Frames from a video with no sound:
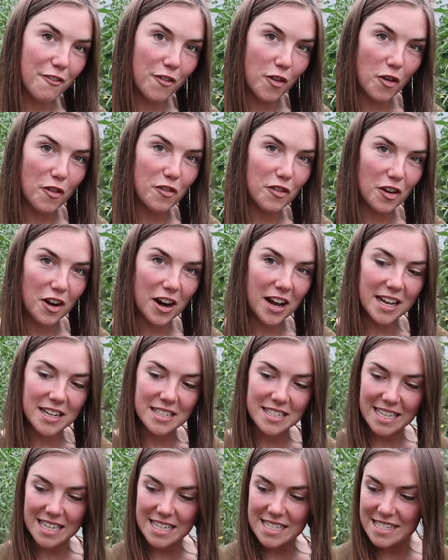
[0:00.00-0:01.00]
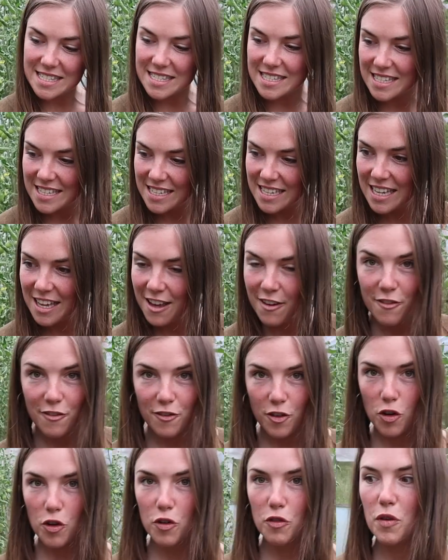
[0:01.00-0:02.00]
4 varieties,
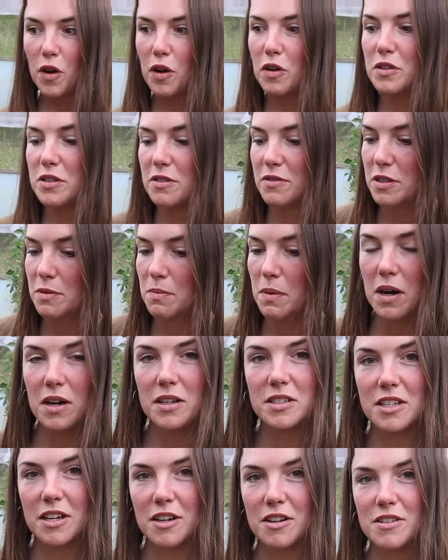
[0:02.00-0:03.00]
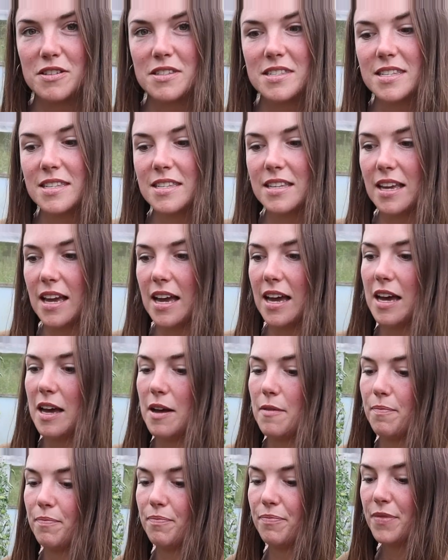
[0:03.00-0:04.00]
4 rows of tomatoes.
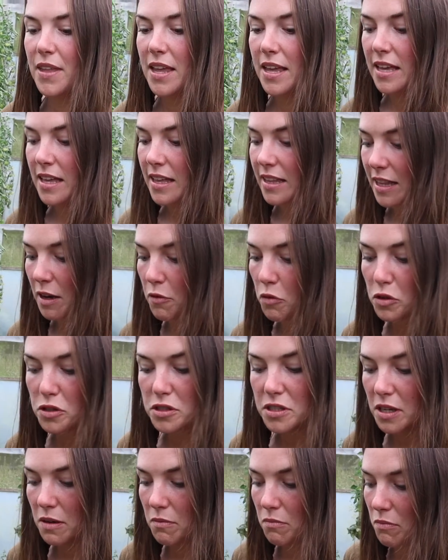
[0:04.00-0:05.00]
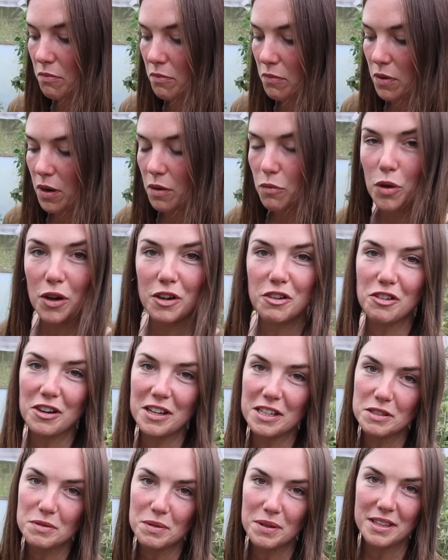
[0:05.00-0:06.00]
There was some
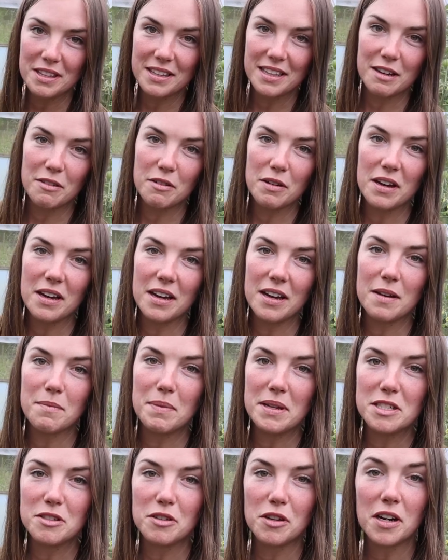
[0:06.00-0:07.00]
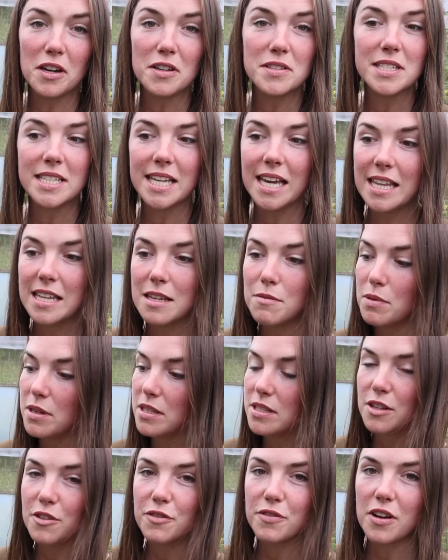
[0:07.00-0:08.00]
wonderings whether they were a bit too close together,
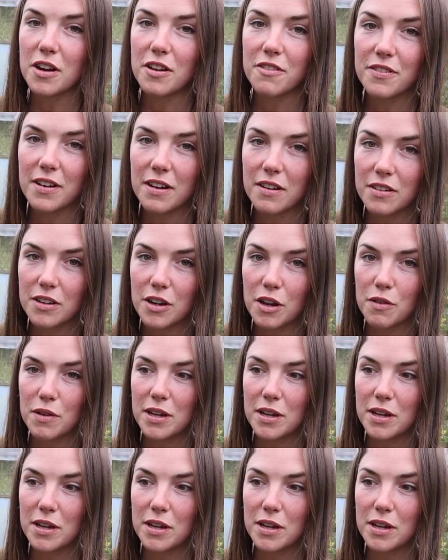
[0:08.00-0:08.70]
but so far I've found no